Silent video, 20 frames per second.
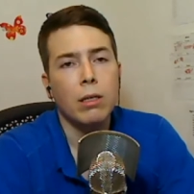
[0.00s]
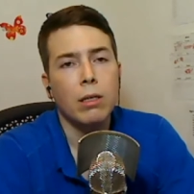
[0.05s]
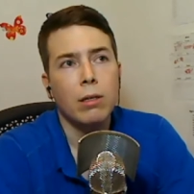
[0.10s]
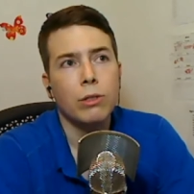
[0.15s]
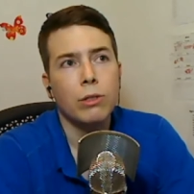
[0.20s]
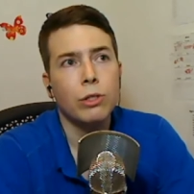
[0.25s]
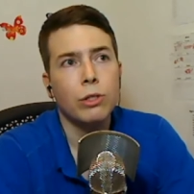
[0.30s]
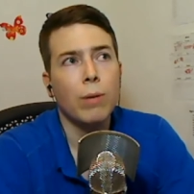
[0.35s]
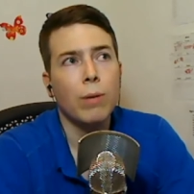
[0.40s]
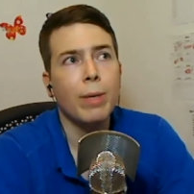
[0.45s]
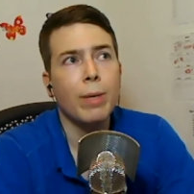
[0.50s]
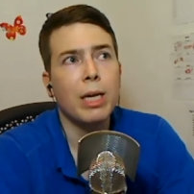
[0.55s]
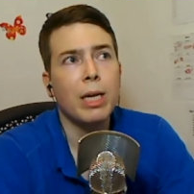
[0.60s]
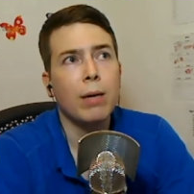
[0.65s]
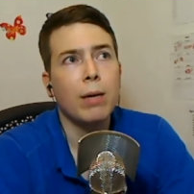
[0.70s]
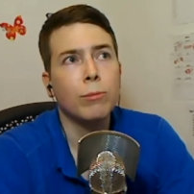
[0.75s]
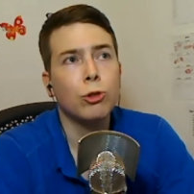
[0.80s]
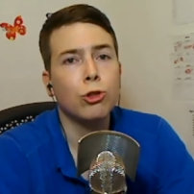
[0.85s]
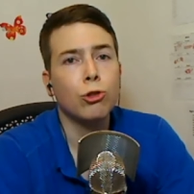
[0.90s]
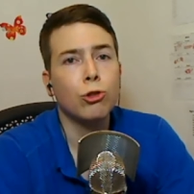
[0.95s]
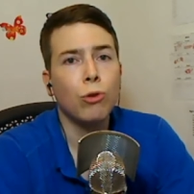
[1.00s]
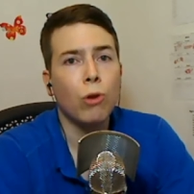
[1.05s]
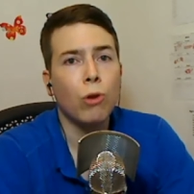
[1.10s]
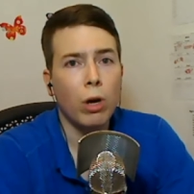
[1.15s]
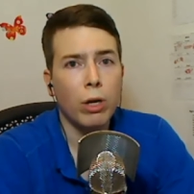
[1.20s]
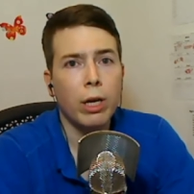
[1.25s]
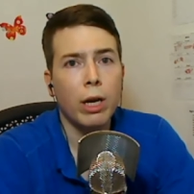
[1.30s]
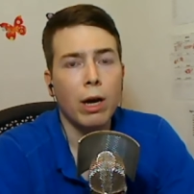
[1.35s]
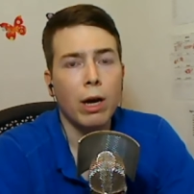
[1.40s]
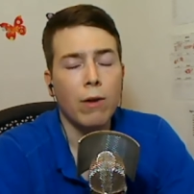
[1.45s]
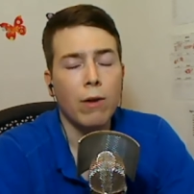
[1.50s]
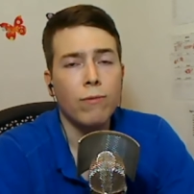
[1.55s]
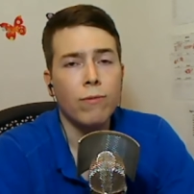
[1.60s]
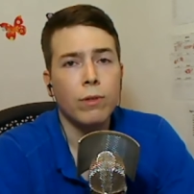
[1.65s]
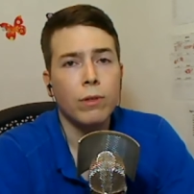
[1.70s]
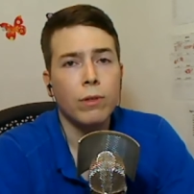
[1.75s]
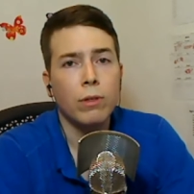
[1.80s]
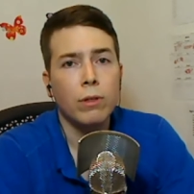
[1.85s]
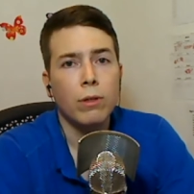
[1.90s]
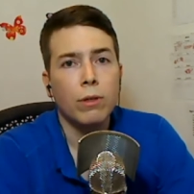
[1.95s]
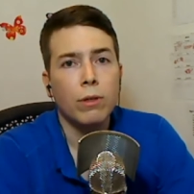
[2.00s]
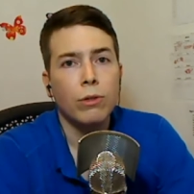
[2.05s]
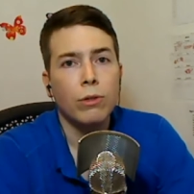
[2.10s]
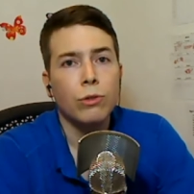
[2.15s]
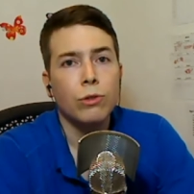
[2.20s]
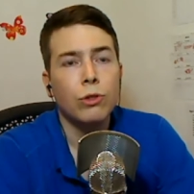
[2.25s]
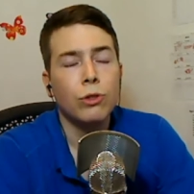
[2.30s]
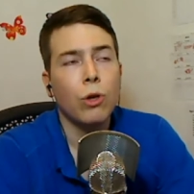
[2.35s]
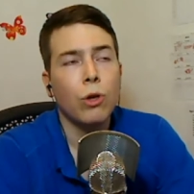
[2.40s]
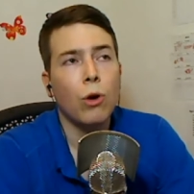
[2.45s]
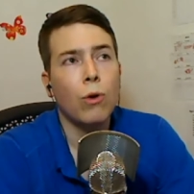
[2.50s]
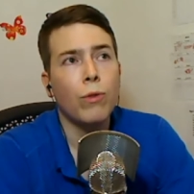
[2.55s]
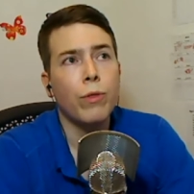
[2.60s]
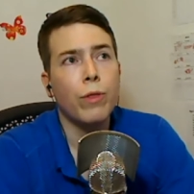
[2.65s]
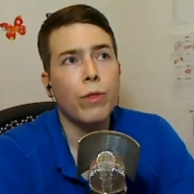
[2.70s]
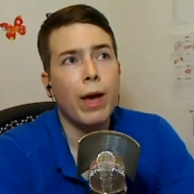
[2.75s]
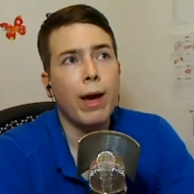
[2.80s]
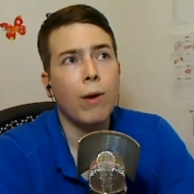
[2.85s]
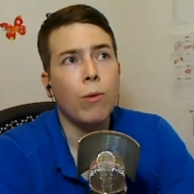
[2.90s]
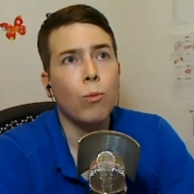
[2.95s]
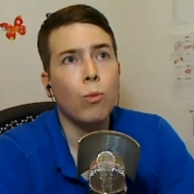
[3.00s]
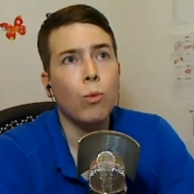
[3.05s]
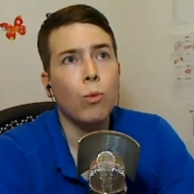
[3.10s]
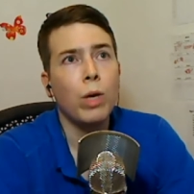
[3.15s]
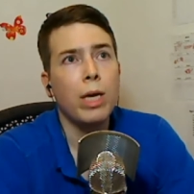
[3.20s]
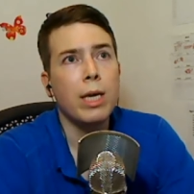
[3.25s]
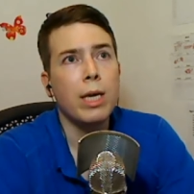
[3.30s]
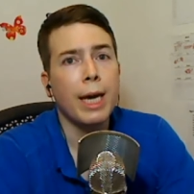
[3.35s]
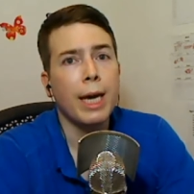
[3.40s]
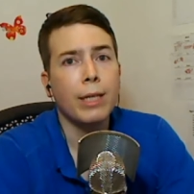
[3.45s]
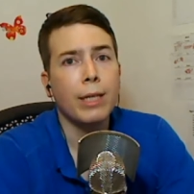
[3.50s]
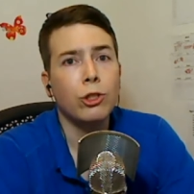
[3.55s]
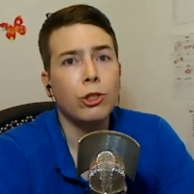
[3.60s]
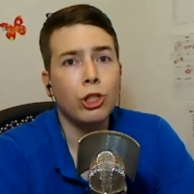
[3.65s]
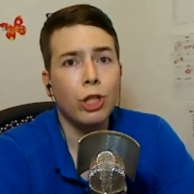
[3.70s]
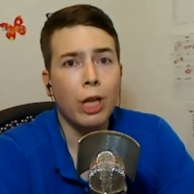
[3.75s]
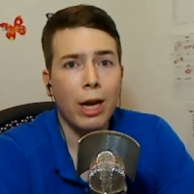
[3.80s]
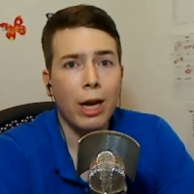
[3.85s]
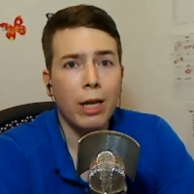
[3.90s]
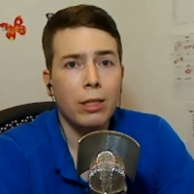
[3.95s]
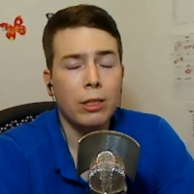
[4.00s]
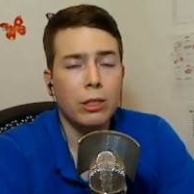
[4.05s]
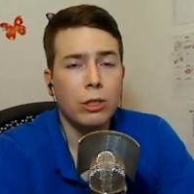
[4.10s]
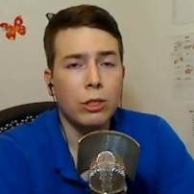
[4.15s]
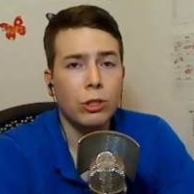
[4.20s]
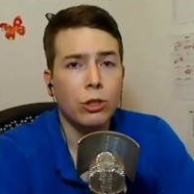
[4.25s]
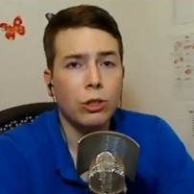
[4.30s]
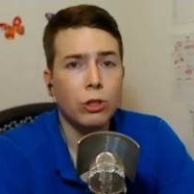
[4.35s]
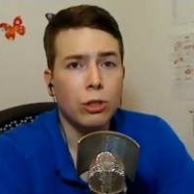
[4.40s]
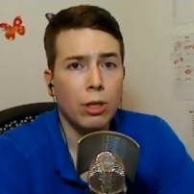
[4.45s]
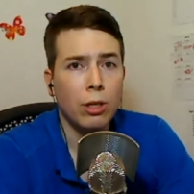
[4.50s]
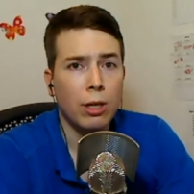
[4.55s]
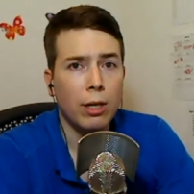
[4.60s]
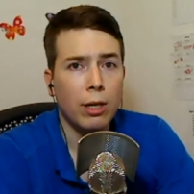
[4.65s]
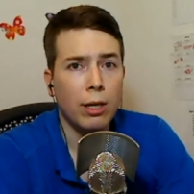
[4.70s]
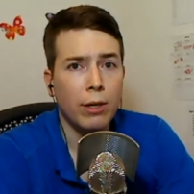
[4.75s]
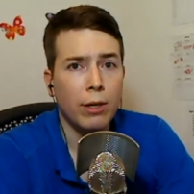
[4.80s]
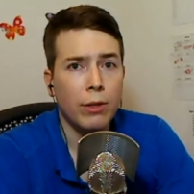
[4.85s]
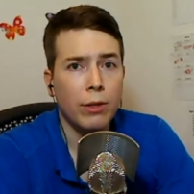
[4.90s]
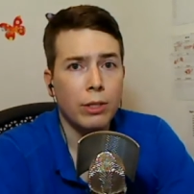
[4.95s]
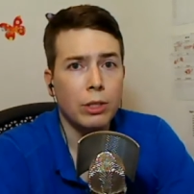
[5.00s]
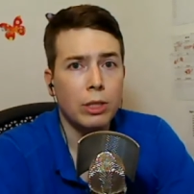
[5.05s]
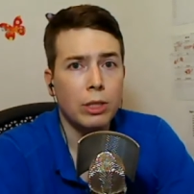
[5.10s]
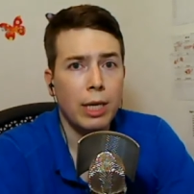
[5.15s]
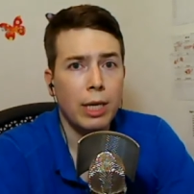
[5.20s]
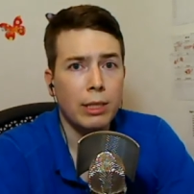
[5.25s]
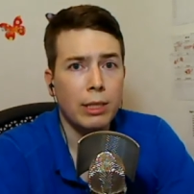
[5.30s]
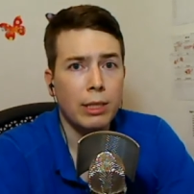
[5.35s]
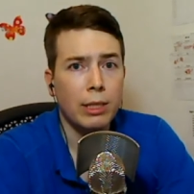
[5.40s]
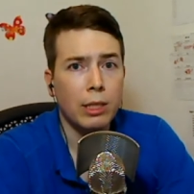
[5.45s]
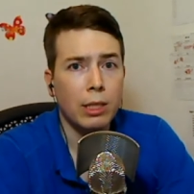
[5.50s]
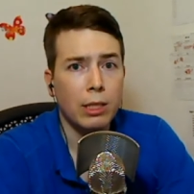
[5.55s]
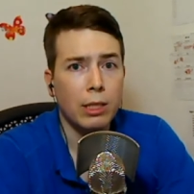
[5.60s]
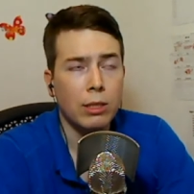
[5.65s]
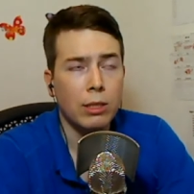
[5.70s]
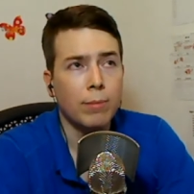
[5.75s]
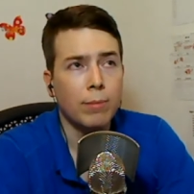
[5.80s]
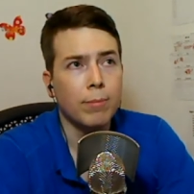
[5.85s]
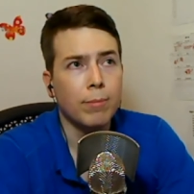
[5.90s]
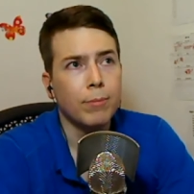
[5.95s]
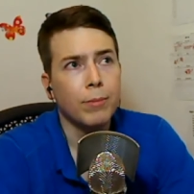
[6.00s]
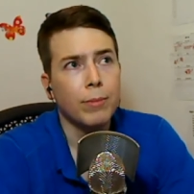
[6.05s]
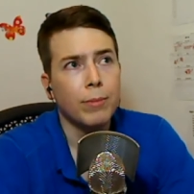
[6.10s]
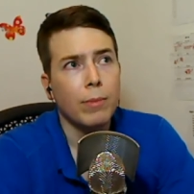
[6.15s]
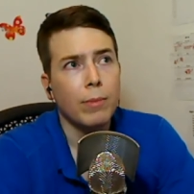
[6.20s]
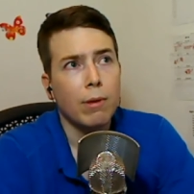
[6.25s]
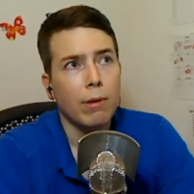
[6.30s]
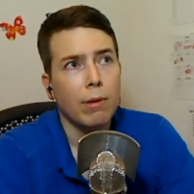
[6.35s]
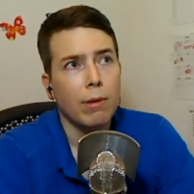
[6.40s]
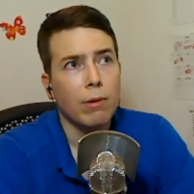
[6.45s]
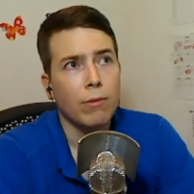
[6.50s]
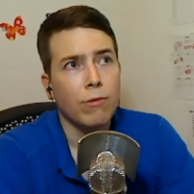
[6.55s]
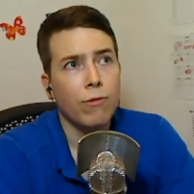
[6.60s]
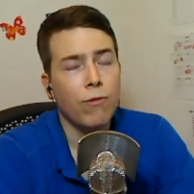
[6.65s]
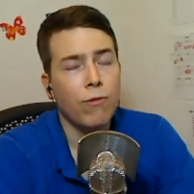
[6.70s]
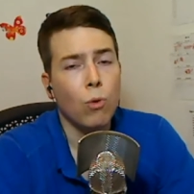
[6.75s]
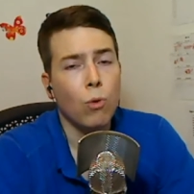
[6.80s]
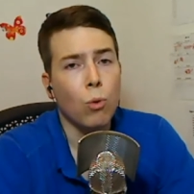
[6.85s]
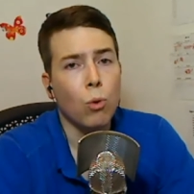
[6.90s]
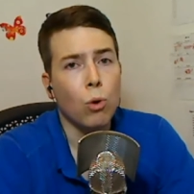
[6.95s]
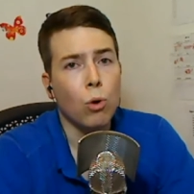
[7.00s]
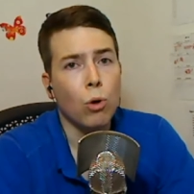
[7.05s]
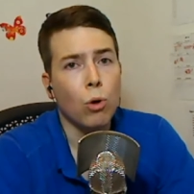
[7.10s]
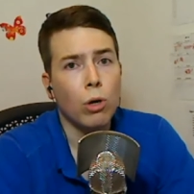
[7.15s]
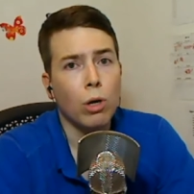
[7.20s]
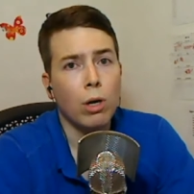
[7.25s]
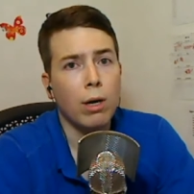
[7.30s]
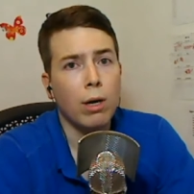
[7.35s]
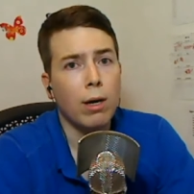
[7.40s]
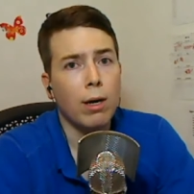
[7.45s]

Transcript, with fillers: is going to become strong enough so that we can challenge the state system for